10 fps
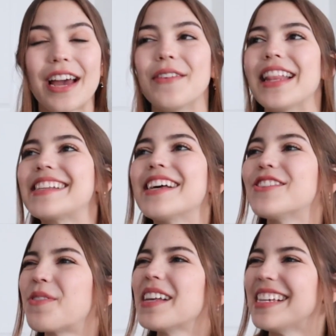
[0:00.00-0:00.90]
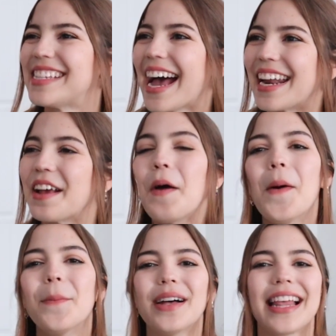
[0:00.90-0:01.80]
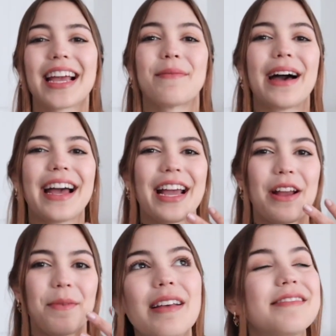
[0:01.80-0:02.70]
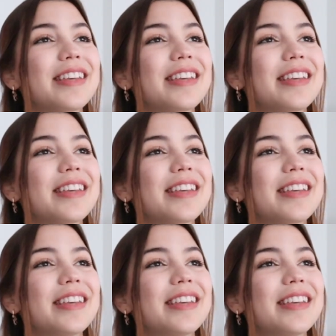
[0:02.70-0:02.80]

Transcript: I mean, that sounds really sad, but like my